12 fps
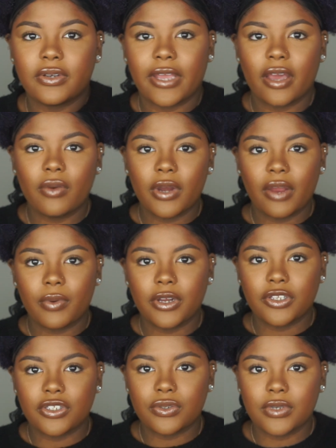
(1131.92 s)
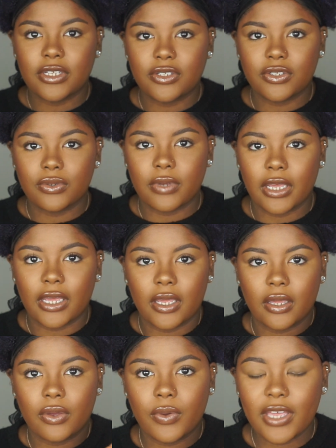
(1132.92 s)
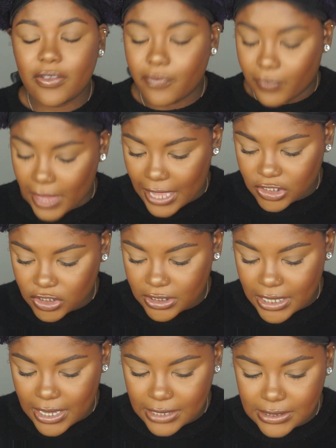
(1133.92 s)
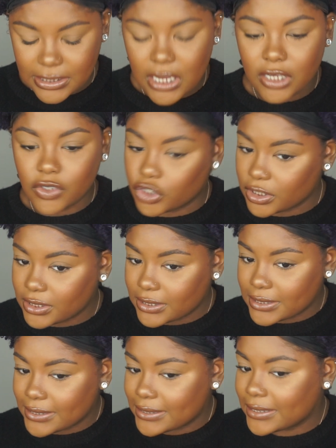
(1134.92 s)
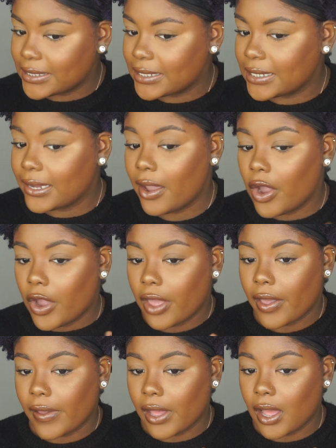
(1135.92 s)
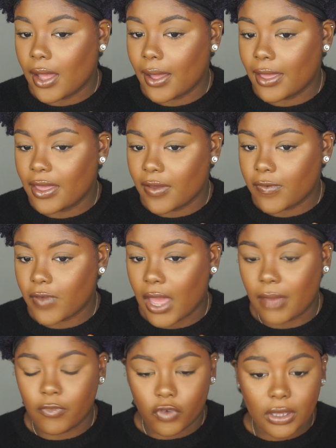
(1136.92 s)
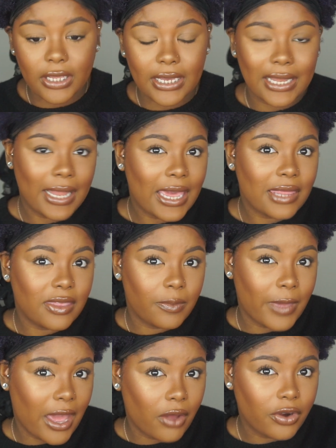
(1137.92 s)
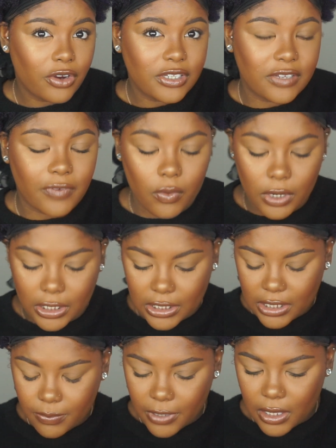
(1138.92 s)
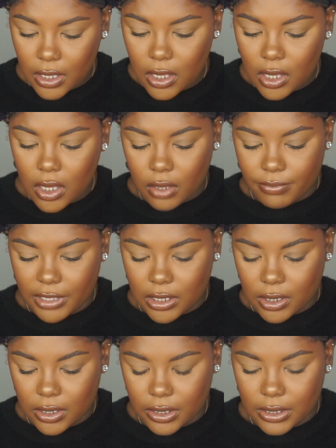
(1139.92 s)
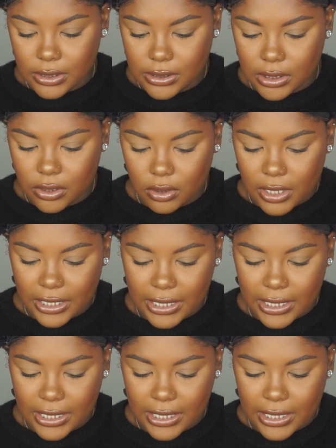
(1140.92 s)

Now what I want to do is do a quick flash test just to see if I'm really gonna like the powders, if I want to keep it, because like